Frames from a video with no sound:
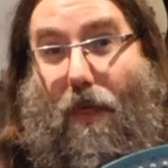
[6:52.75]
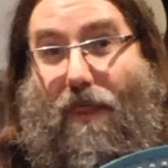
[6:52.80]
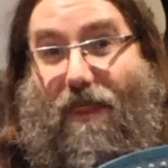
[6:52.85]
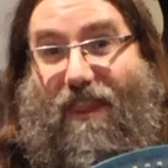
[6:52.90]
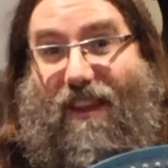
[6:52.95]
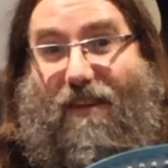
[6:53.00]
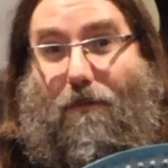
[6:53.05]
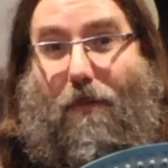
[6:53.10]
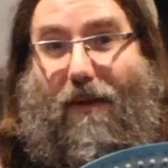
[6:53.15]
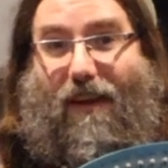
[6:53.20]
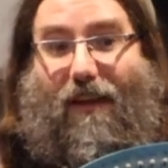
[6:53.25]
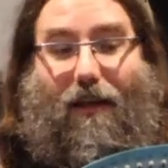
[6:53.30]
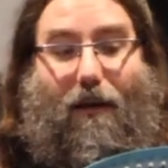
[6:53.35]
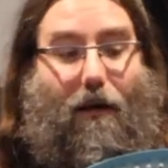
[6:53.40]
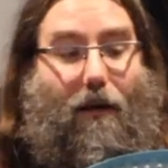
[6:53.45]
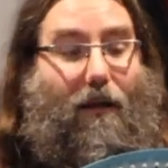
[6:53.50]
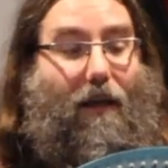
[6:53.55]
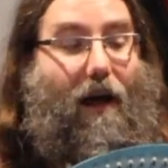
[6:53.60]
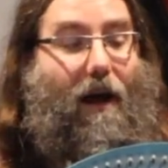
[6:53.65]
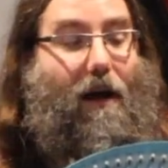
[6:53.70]
this
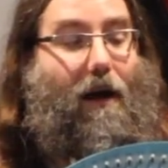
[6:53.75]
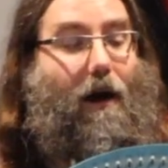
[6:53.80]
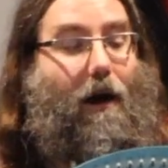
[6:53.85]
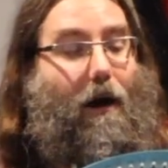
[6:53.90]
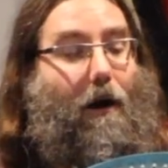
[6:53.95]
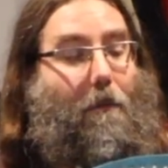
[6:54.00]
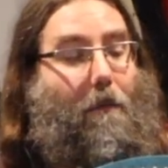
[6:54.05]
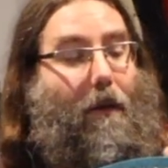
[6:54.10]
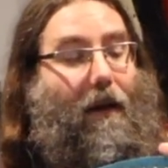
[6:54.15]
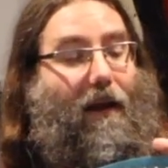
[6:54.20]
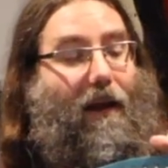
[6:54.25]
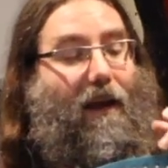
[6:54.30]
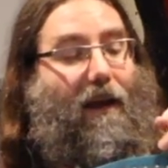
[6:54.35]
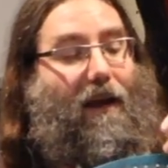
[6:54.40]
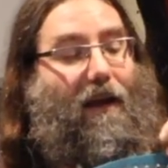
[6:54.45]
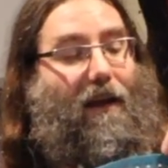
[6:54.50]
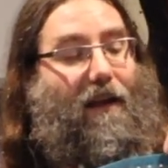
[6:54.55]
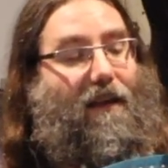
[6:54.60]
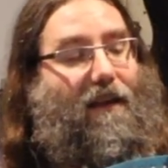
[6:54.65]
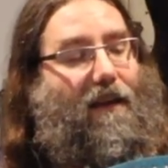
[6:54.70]
particular lyre harp
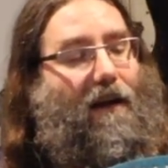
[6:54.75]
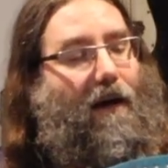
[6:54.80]
is,